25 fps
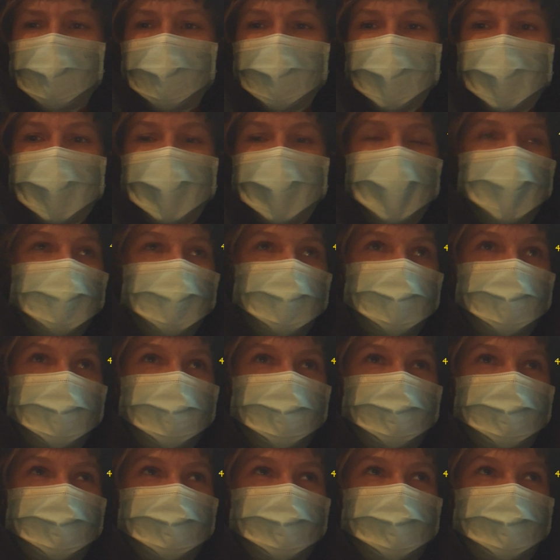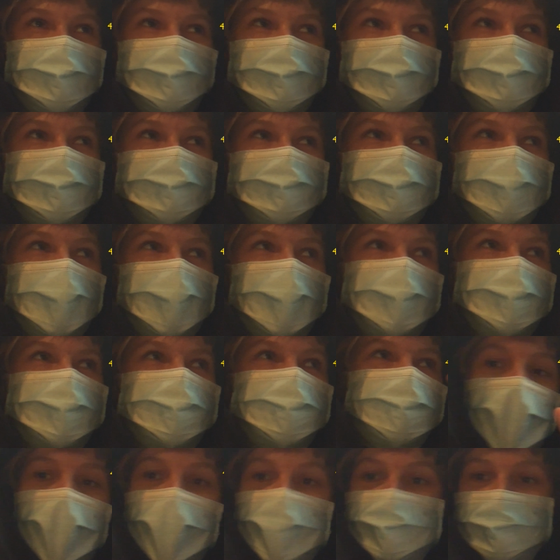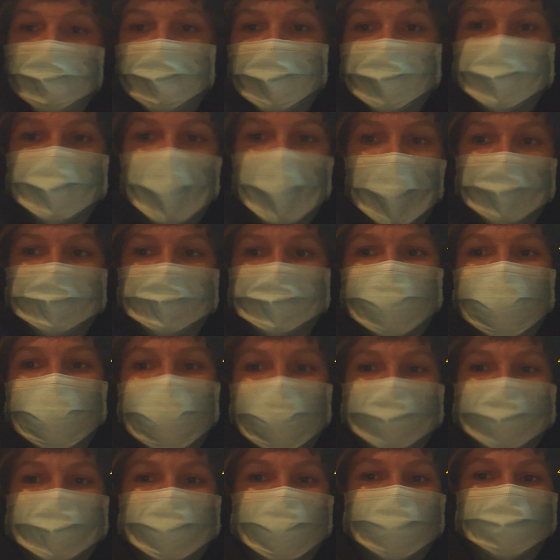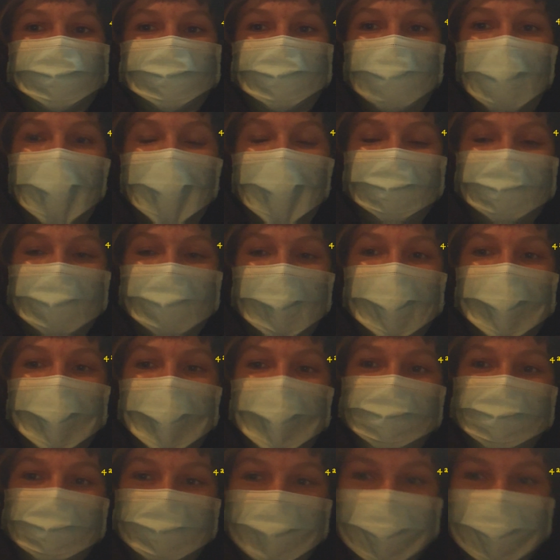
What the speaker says: a.m., right? And my job starts at 5 a.m.